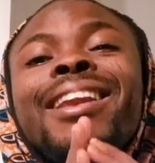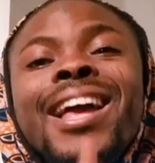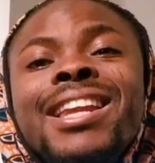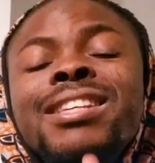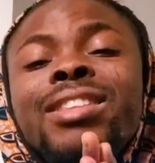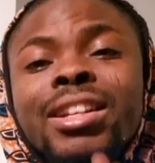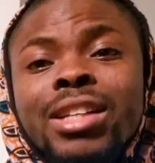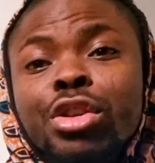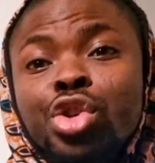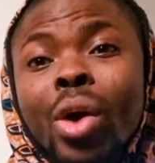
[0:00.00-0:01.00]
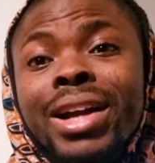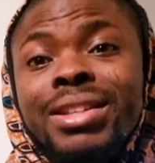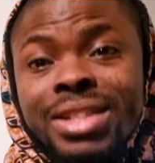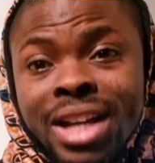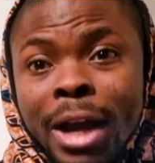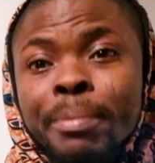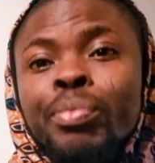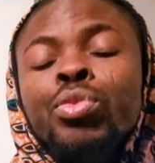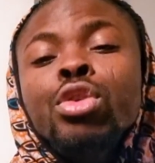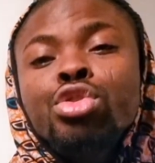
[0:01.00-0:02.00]
clearly state out your idea,
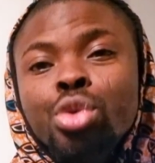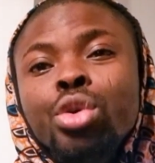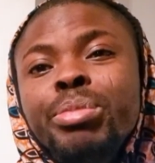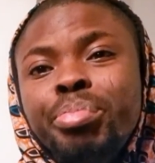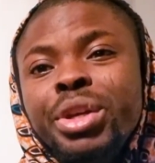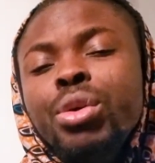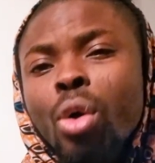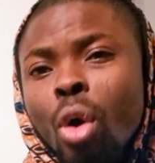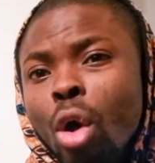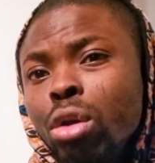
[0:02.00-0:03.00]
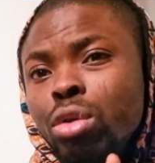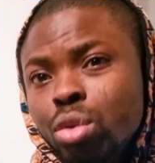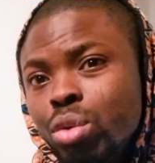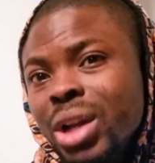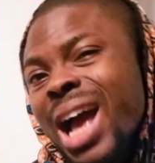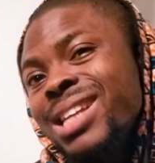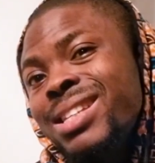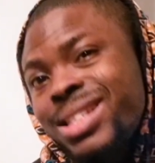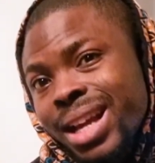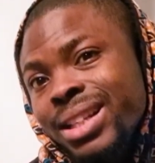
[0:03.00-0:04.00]
you would be all good and
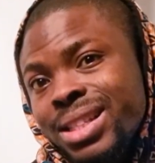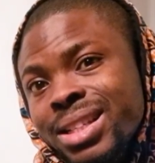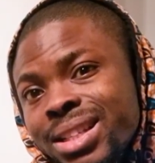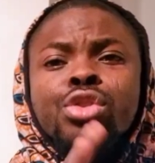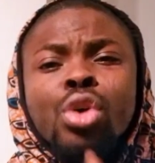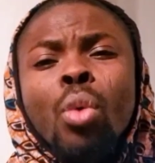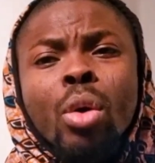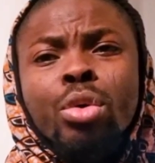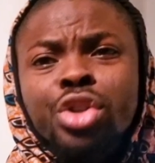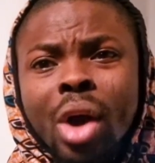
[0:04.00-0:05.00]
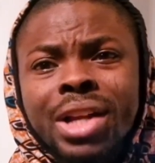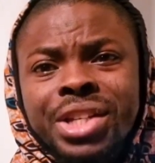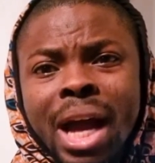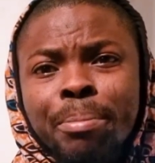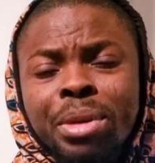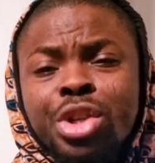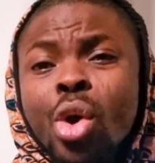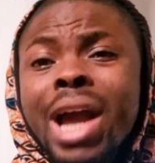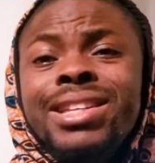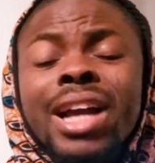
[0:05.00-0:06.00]
set. So what could your idea be?
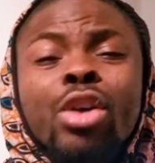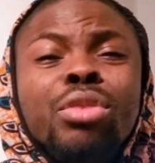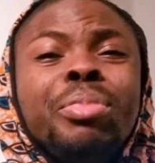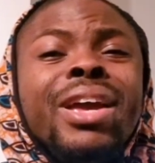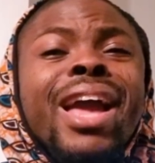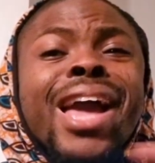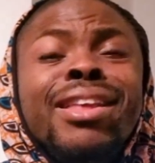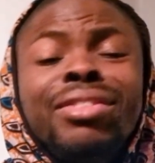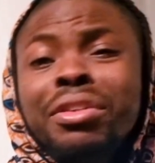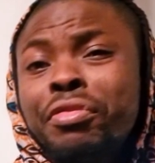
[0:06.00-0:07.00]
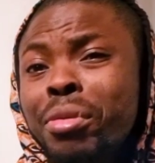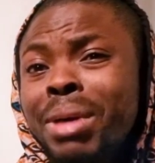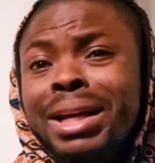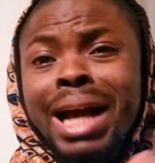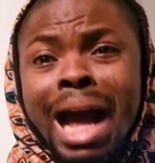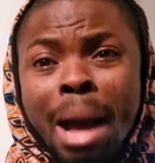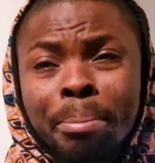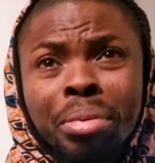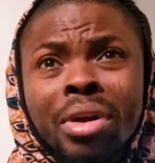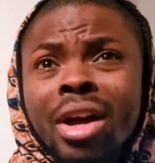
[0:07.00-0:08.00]
Your idea could be anything from an
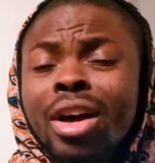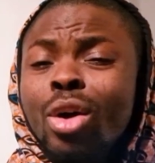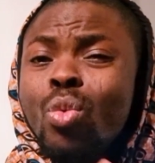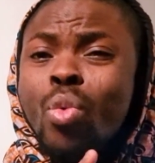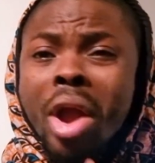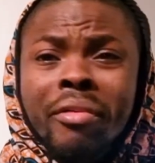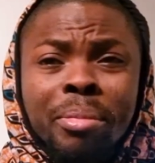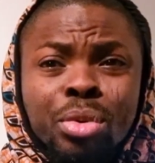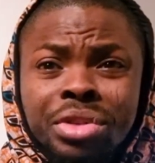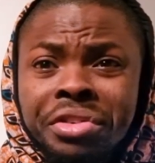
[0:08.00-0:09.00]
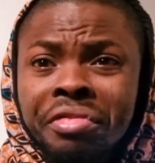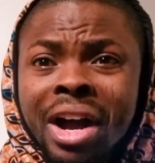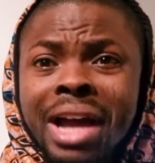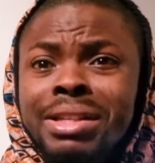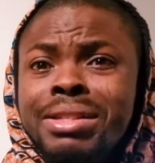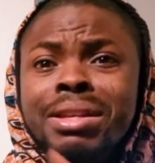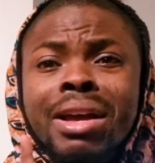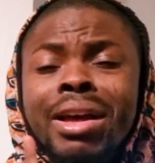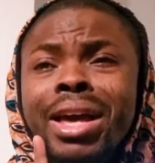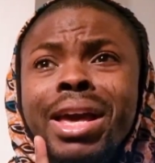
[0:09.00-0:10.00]
app, a wearable device,
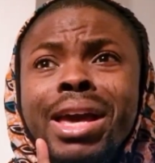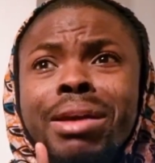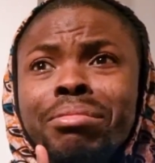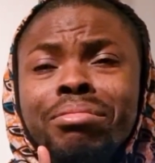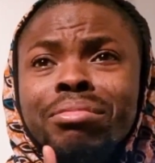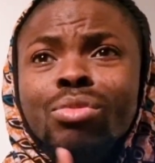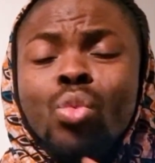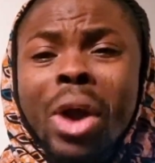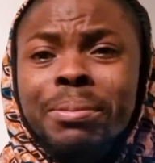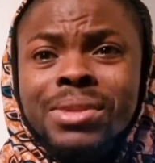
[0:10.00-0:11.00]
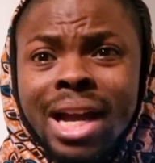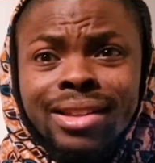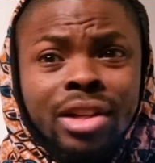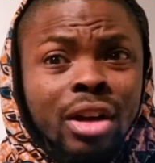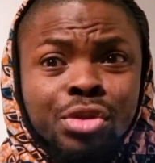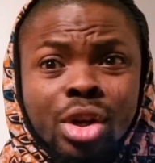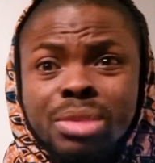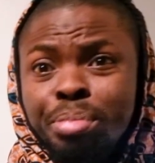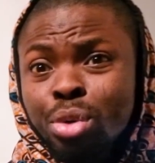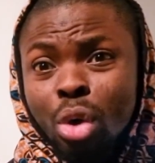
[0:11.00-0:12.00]
a website that you have
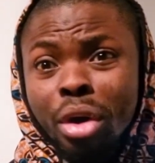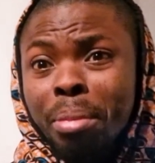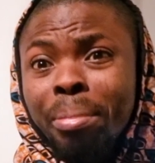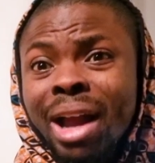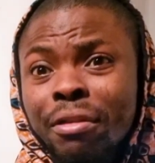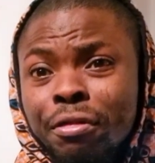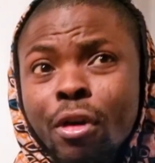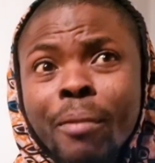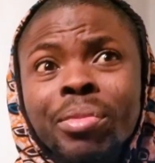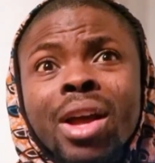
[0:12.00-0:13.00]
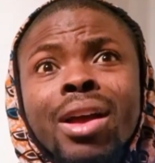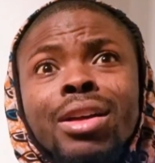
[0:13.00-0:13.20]
just built, or a platform,